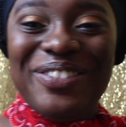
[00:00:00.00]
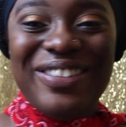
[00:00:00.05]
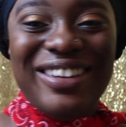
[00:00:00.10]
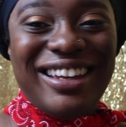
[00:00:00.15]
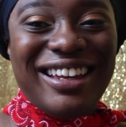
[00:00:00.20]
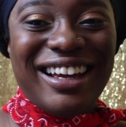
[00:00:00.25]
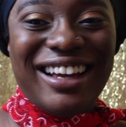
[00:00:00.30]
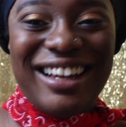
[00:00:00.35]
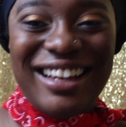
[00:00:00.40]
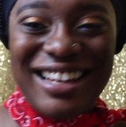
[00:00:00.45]

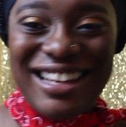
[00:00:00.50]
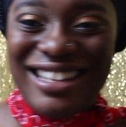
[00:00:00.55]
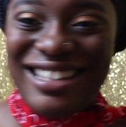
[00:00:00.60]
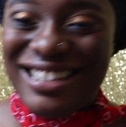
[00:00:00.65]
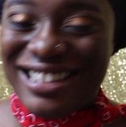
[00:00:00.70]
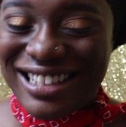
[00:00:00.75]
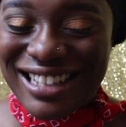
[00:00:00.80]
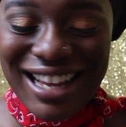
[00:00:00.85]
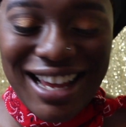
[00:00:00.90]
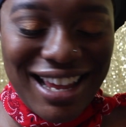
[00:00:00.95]

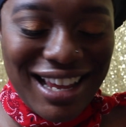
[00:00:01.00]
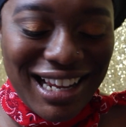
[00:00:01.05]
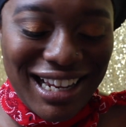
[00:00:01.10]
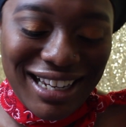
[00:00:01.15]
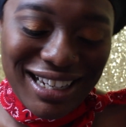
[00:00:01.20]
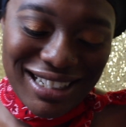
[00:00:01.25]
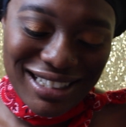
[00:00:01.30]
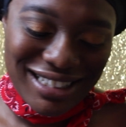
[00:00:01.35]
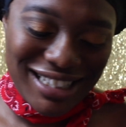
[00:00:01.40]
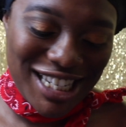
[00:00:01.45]
because
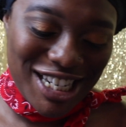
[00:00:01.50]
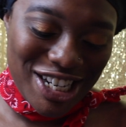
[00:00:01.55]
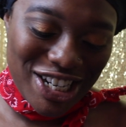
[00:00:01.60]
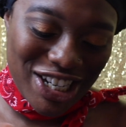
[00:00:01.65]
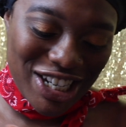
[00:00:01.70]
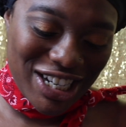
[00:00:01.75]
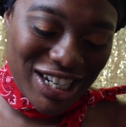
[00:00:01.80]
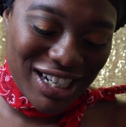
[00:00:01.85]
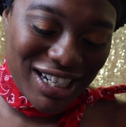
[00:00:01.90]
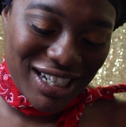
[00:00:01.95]

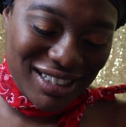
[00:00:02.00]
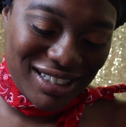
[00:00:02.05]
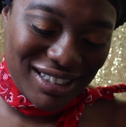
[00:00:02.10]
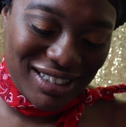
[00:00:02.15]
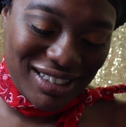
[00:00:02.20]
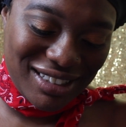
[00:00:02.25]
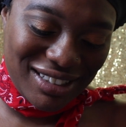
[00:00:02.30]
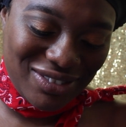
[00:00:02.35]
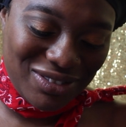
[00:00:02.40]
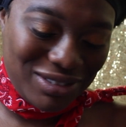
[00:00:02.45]
Tinder,
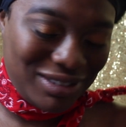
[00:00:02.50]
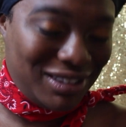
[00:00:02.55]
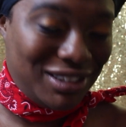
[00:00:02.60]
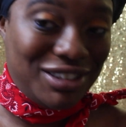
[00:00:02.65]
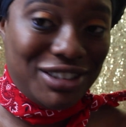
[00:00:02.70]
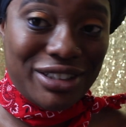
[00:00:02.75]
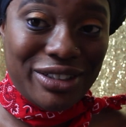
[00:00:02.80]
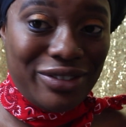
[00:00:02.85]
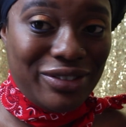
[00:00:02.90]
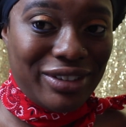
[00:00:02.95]
it was a
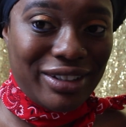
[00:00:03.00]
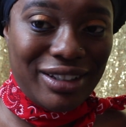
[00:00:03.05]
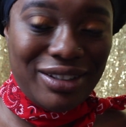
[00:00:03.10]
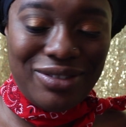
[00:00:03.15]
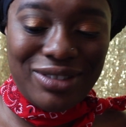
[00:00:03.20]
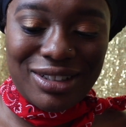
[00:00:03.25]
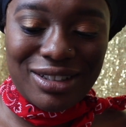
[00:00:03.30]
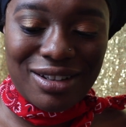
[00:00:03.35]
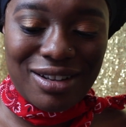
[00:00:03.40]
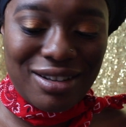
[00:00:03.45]
joke.
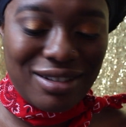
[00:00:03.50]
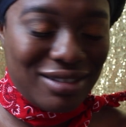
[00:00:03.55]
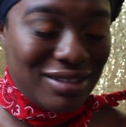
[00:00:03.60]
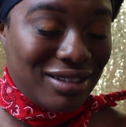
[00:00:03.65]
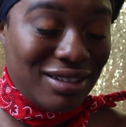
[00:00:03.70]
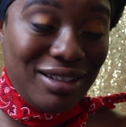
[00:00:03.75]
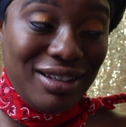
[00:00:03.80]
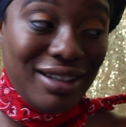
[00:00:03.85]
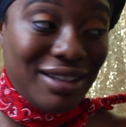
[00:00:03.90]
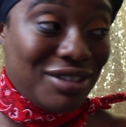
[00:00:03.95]
It was
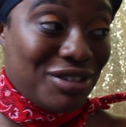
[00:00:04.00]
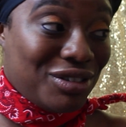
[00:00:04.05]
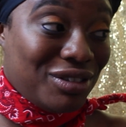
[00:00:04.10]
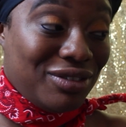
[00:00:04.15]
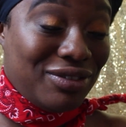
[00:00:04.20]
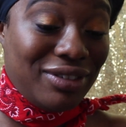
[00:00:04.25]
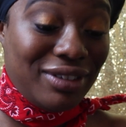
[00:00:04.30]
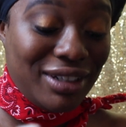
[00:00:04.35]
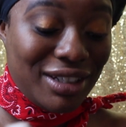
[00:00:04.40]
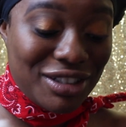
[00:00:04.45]
honestly and
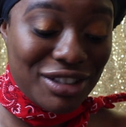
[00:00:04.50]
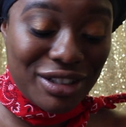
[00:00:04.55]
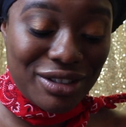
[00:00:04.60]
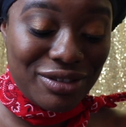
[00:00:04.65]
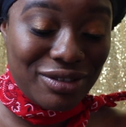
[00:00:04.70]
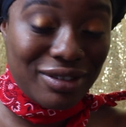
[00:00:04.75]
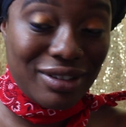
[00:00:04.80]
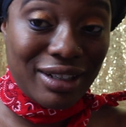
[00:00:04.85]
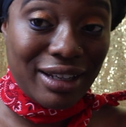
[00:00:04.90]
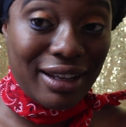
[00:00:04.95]
truthfully a
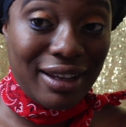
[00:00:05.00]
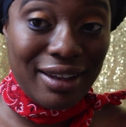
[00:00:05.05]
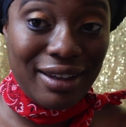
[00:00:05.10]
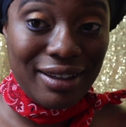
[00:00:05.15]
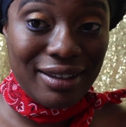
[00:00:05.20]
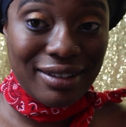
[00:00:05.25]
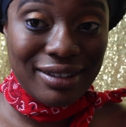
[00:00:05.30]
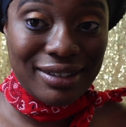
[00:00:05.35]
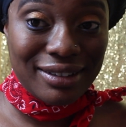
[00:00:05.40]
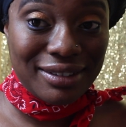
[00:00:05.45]
joke. Like,